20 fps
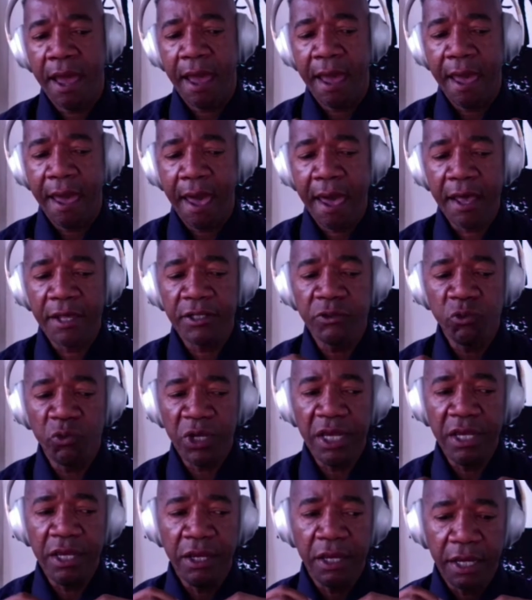as
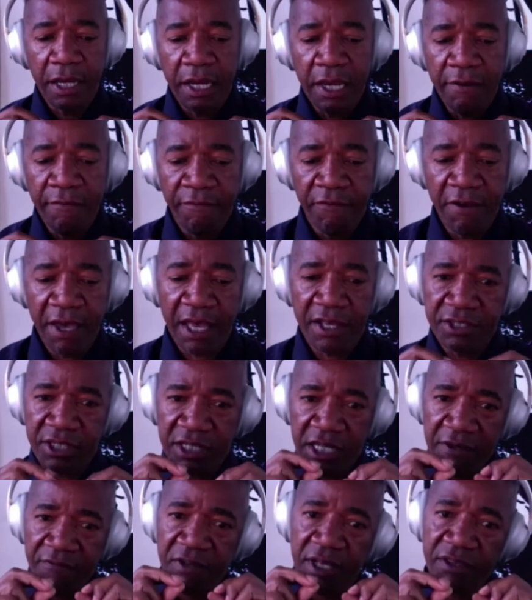we invest,
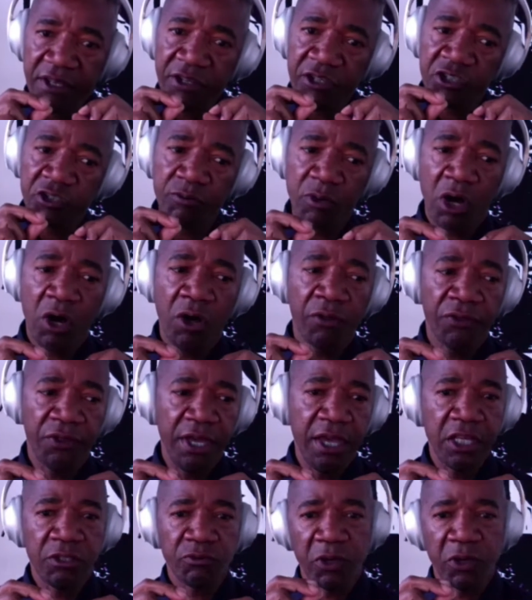even in these small things,